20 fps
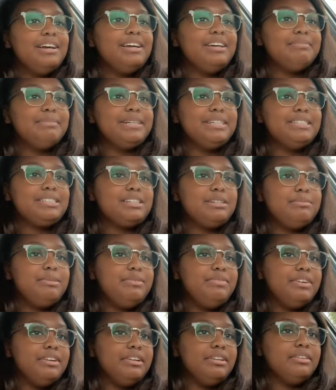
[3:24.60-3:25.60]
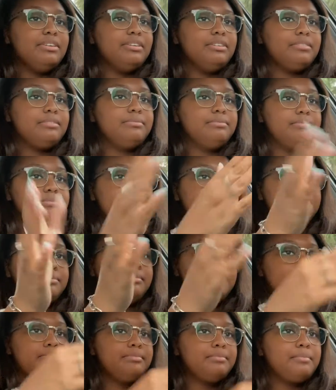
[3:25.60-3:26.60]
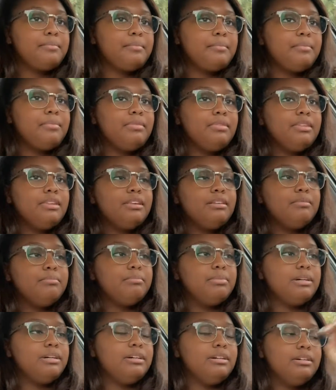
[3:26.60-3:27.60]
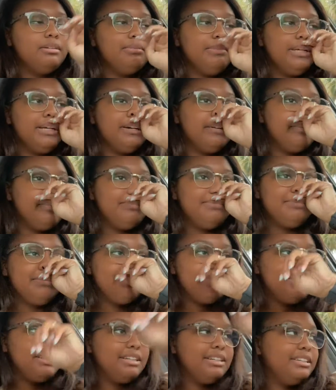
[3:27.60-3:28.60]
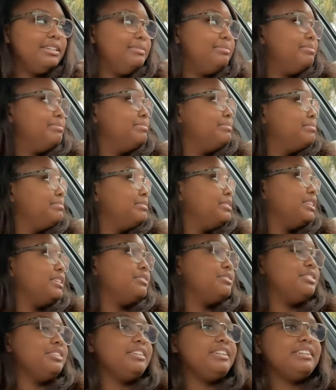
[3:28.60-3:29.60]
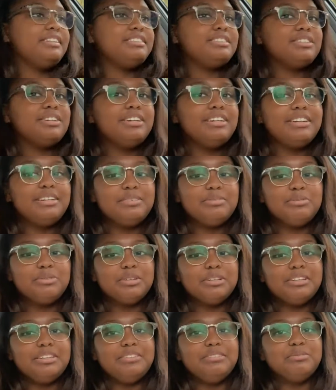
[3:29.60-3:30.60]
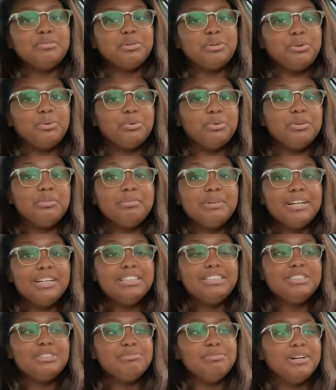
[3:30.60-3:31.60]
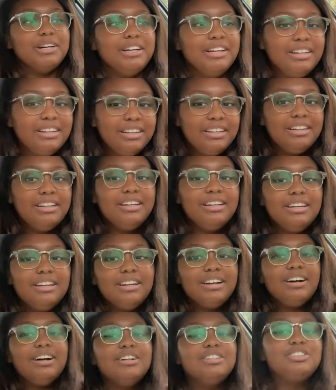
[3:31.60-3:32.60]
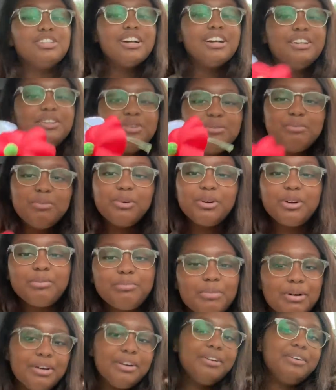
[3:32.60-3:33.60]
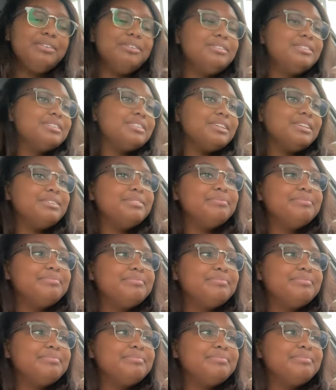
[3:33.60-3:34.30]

but it's gonna be very long. But yeah, I'm done for the day. Sorry I didn't really record much, but I'll try and do more tomorrow. So,